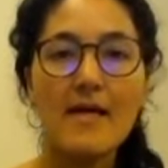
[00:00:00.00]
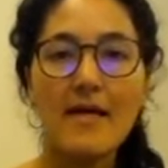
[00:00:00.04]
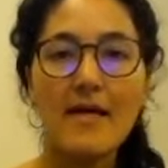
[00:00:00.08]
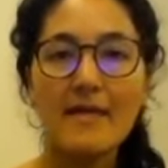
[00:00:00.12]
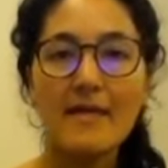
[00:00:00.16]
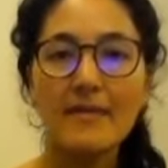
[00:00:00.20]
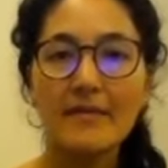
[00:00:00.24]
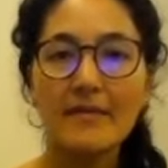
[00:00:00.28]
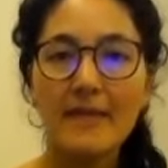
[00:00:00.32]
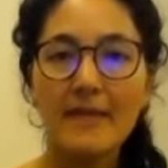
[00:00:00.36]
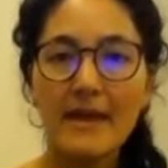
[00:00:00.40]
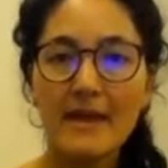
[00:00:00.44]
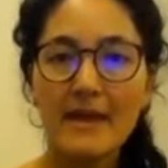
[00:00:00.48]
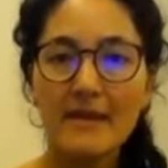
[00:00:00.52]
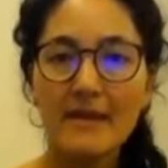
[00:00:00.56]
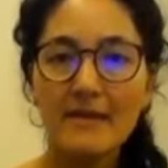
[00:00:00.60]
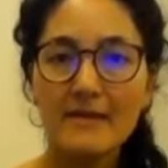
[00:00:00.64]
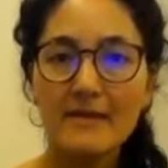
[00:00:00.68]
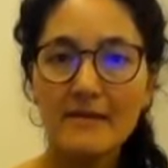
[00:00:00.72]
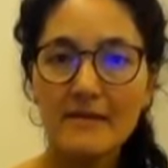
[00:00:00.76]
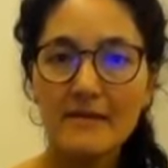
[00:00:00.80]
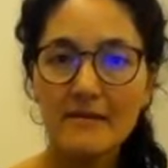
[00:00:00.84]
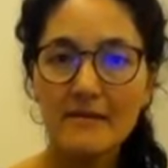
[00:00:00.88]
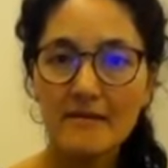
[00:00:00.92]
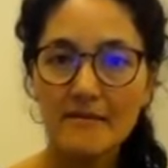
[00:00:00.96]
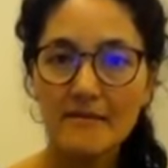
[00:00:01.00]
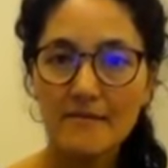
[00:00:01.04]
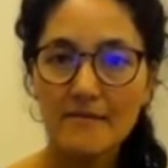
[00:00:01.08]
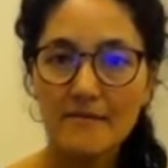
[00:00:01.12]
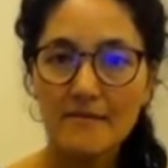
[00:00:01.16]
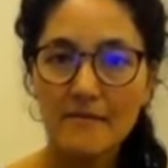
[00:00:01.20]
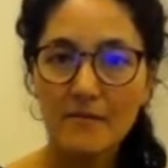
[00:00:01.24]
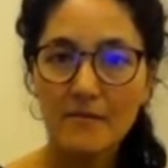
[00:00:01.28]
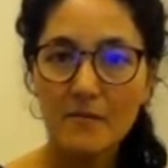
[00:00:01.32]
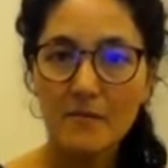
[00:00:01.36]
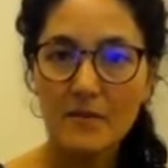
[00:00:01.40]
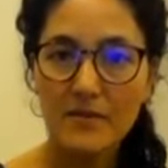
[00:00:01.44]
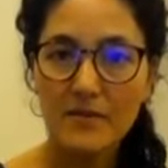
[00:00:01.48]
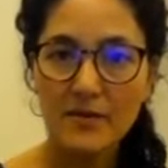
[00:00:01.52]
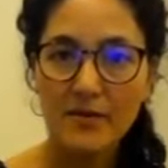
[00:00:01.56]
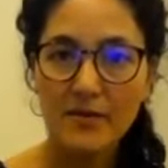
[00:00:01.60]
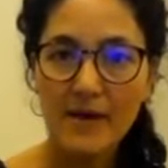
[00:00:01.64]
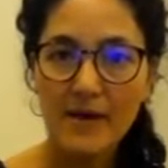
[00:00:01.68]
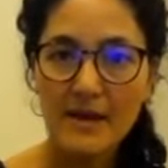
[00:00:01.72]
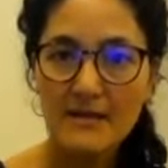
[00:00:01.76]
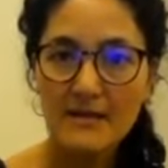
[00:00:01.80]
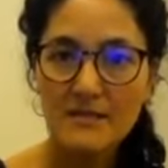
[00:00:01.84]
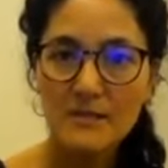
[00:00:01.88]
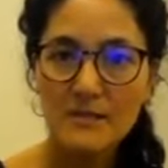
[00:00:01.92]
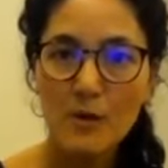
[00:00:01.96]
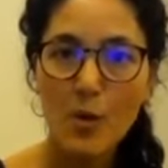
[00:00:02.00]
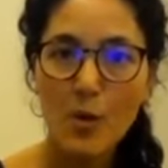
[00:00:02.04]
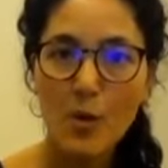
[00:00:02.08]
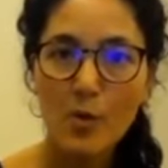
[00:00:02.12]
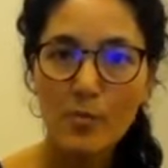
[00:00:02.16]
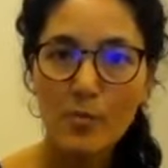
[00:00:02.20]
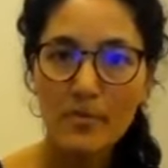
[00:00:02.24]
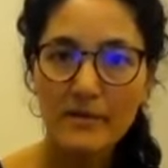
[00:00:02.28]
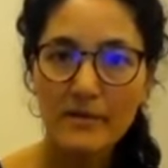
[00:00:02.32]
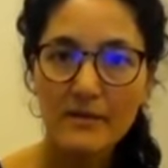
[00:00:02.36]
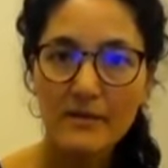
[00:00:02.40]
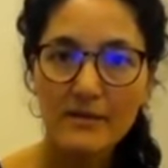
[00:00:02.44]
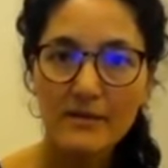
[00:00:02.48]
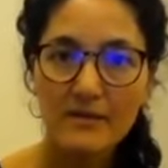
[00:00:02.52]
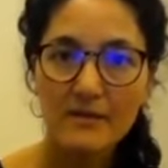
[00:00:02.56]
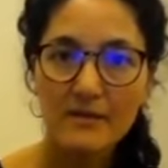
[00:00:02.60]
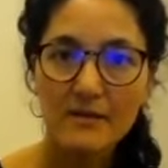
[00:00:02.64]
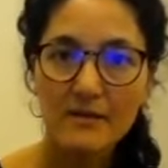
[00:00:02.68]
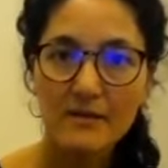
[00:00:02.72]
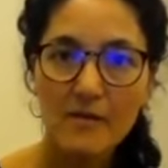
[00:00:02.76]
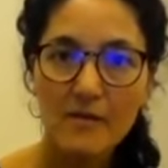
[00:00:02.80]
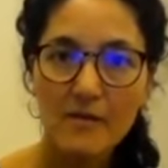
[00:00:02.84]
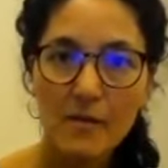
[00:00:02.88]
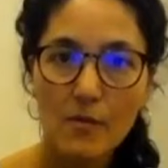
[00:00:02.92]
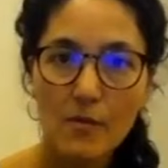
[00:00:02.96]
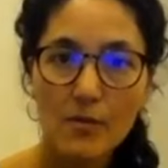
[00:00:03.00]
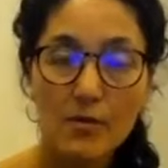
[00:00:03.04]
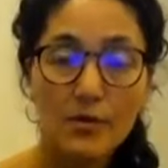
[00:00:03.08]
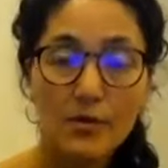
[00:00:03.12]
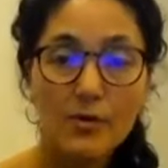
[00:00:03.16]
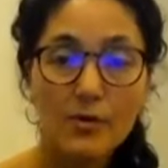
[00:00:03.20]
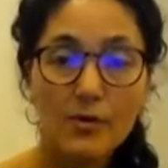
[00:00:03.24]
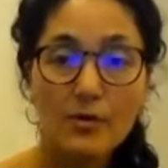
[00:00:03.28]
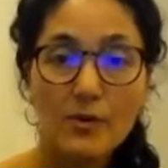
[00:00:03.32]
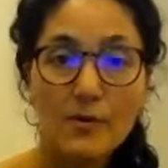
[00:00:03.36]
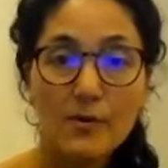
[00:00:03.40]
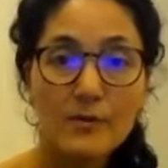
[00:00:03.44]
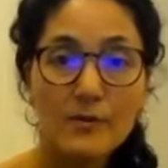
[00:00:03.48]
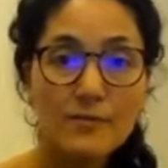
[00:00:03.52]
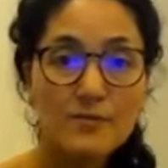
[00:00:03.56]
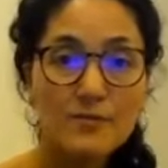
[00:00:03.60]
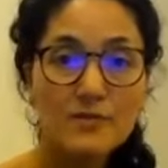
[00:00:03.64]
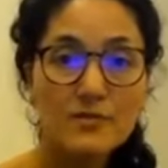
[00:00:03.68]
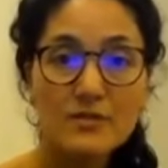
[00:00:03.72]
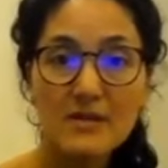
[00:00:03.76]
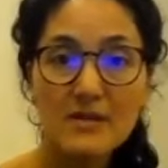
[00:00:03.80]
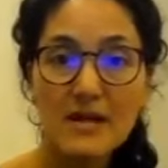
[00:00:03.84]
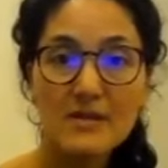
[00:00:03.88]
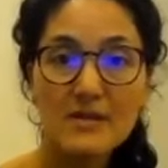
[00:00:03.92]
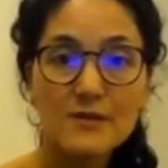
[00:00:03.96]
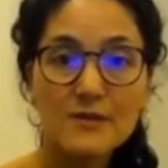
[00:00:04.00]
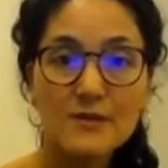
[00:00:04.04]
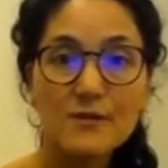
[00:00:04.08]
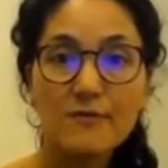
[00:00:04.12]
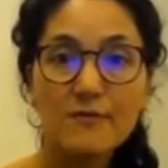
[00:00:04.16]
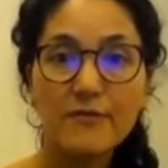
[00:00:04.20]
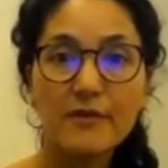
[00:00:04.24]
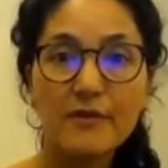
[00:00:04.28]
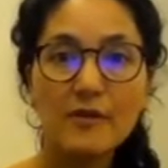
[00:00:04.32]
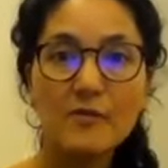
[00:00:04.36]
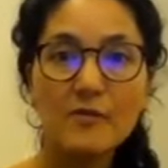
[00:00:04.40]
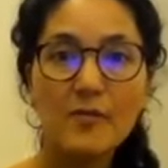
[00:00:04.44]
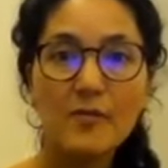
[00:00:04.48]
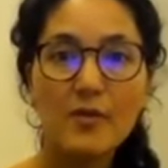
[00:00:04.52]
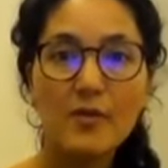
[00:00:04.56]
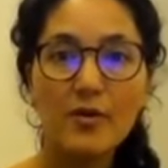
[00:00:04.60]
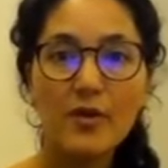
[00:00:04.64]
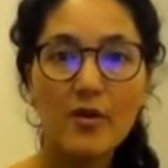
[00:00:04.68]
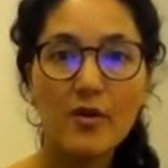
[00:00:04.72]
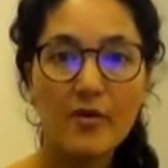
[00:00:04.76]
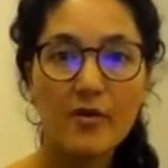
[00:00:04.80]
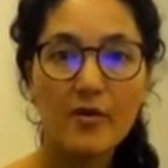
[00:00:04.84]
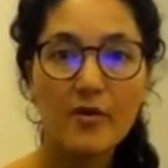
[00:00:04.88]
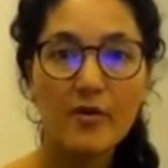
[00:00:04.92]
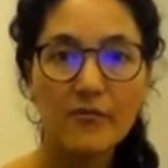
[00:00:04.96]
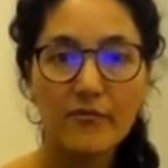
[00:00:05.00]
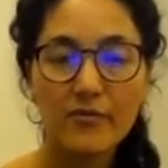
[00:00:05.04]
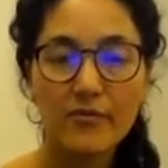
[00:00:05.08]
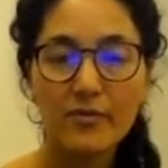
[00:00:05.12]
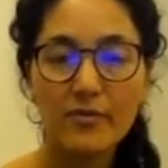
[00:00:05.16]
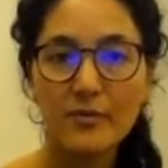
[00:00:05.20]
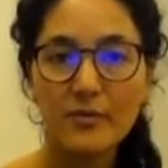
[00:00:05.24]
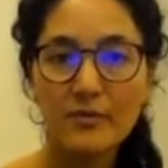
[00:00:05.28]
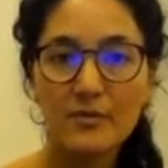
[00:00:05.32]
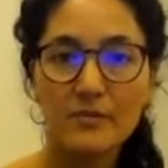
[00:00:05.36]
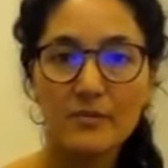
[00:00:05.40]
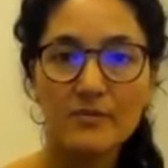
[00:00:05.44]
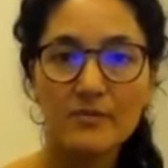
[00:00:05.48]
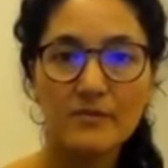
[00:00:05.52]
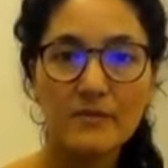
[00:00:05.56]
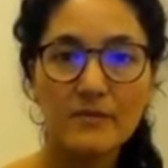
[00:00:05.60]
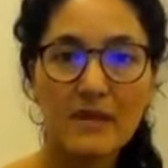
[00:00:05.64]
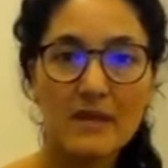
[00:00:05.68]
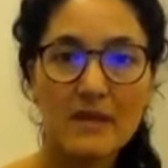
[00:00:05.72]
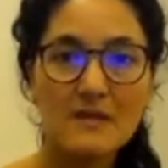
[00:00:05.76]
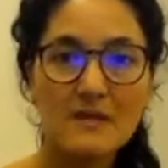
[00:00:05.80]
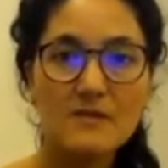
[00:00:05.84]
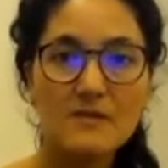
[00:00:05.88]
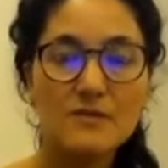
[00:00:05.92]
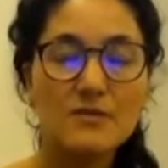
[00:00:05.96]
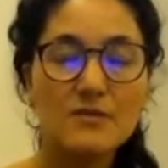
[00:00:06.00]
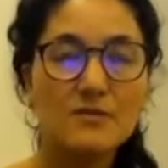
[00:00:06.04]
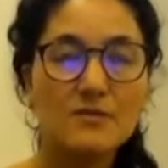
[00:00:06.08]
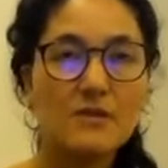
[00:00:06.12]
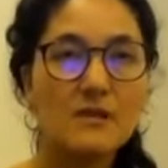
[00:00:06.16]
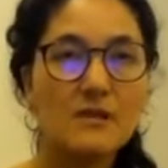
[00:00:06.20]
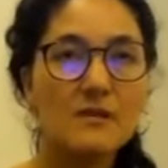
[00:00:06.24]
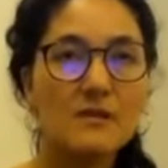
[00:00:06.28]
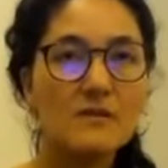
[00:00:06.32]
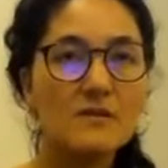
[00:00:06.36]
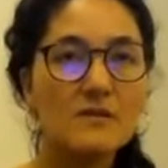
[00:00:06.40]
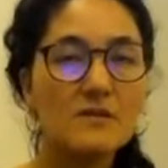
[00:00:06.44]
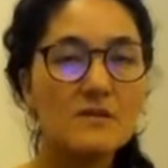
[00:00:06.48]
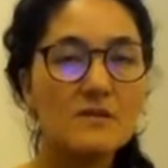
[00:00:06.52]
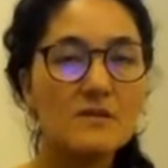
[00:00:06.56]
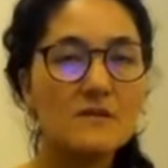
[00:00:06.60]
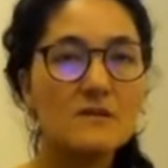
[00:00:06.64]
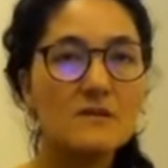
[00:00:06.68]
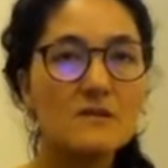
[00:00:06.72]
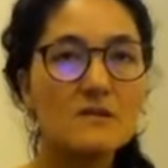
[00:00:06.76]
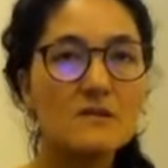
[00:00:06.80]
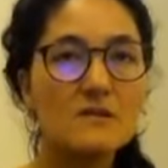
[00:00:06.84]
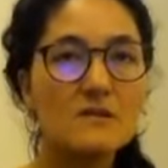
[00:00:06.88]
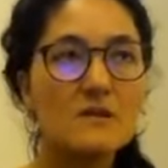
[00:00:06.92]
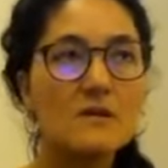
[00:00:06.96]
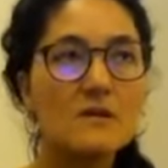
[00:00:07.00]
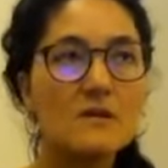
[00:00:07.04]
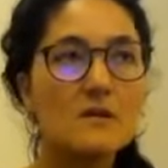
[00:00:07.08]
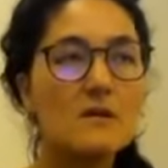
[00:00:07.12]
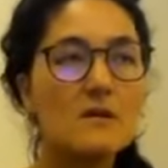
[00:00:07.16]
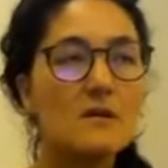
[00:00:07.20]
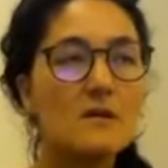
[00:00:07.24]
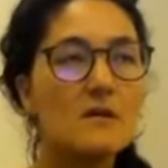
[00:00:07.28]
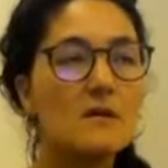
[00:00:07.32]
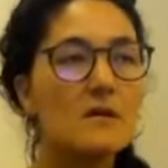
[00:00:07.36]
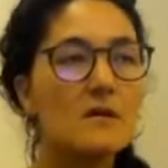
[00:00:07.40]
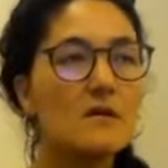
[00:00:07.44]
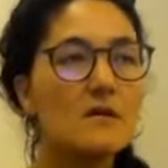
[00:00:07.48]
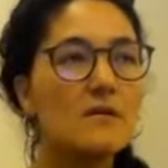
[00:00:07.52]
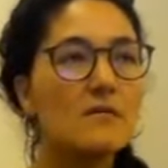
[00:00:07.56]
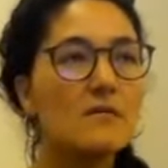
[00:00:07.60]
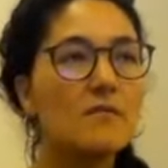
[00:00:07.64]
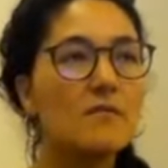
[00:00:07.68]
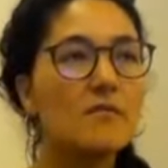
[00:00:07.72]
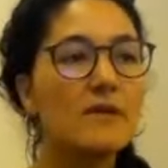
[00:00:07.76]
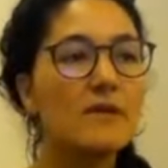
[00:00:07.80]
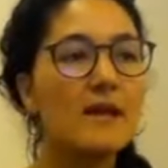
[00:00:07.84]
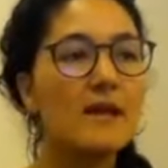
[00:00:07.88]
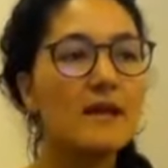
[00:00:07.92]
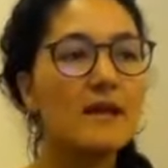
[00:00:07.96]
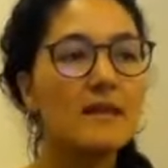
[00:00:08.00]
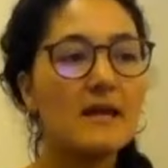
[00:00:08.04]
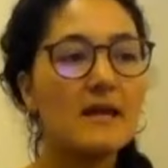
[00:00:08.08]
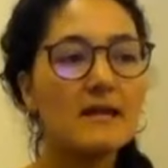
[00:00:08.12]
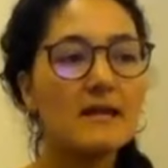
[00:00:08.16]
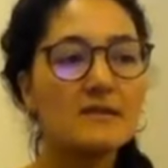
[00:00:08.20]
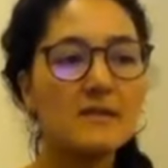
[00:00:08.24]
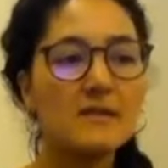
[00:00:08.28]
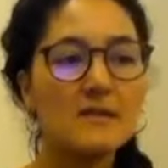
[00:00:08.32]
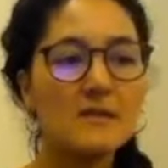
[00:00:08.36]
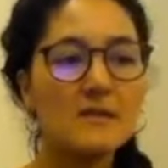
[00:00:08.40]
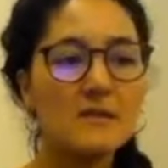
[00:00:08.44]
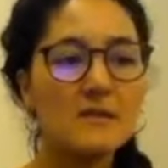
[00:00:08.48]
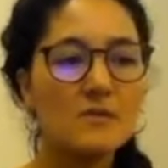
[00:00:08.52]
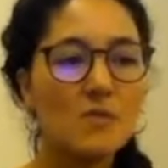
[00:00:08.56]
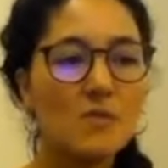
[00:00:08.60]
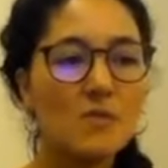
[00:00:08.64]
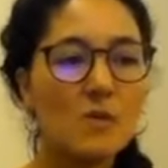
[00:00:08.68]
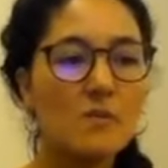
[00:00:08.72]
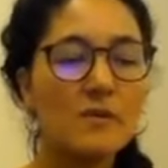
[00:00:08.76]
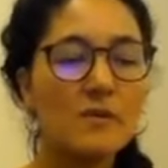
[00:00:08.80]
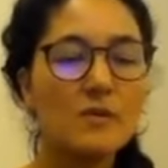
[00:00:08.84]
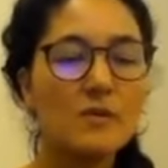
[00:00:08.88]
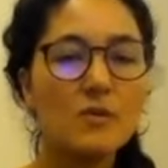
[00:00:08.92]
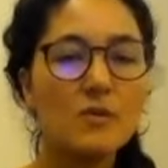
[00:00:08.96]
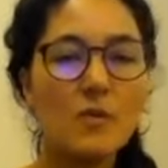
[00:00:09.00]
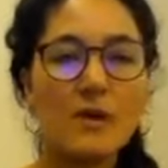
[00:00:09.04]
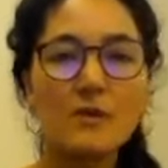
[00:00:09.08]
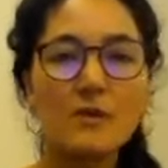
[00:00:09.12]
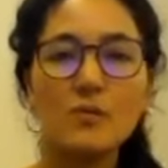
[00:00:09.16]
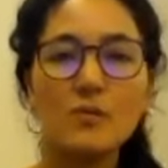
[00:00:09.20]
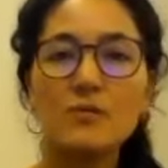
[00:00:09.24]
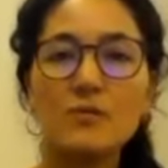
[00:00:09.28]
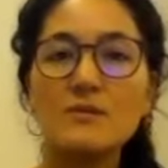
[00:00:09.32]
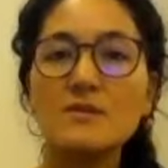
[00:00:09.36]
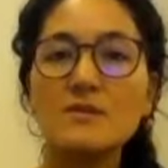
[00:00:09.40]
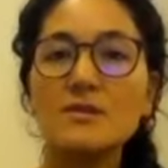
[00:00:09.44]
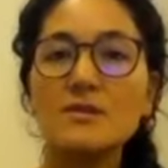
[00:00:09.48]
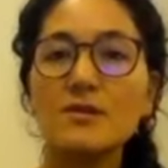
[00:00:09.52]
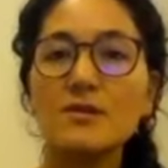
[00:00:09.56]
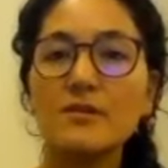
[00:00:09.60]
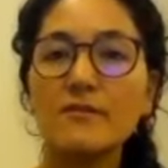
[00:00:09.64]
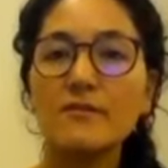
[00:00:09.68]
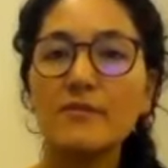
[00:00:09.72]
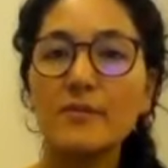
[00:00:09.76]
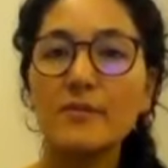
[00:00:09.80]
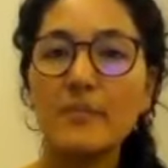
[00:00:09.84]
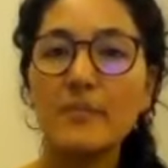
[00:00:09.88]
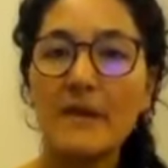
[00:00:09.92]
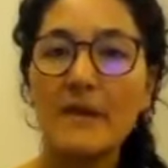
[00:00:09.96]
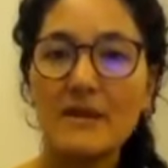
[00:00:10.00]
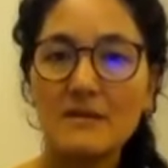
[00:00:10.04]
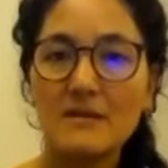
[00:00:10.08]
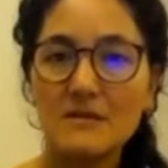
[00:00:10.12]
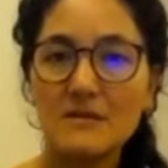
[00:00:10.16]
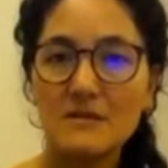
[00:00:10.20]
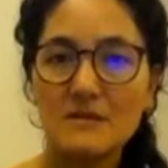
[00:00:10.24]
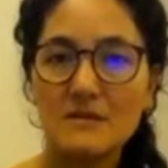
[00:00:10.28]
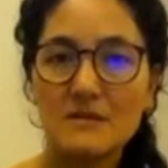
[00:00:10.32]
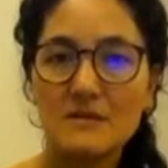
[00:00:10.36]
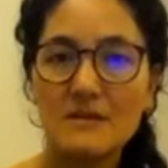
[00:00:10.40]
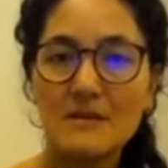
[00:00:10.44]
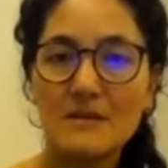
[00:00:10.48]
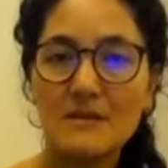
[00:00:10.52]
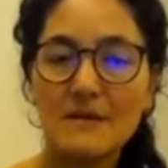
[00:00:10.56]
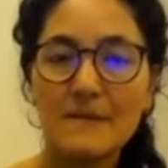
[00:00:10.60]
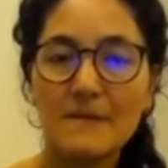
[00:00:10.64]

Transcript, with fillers: And then with your eyes opened or closed as you feel more comfortable. Yes, you can just realize in this moment what would serve you best.